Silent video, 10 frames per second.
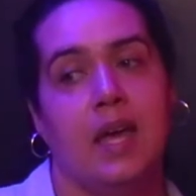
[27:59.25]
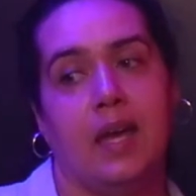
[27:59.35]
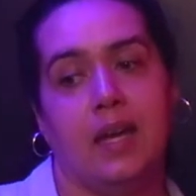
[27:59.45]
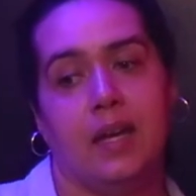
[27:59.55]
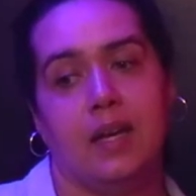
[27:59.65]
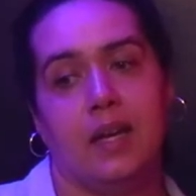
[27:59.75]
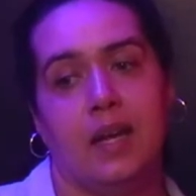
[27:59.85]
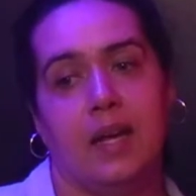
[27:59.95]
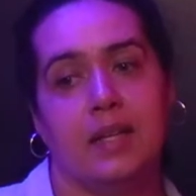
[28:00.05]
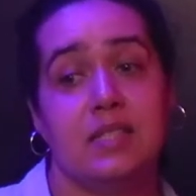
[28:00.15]

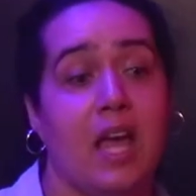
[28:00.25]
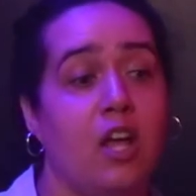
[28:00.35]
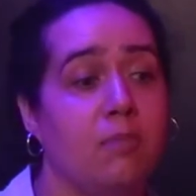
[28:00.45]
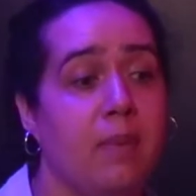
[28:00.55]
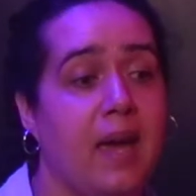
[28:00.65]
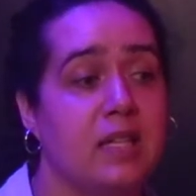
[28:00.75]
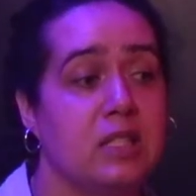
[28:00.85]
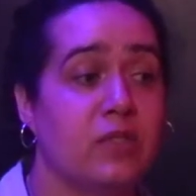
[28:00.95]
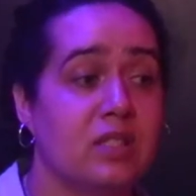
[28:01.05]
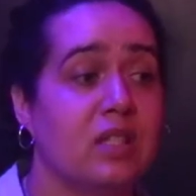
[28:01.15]
And sound baths
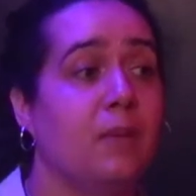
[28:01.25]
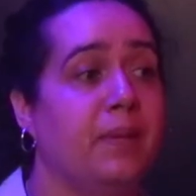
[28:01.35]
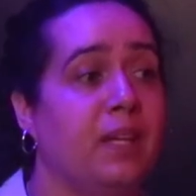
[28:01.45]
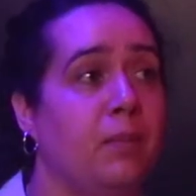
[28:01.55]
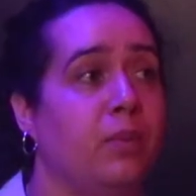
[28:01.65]
for some people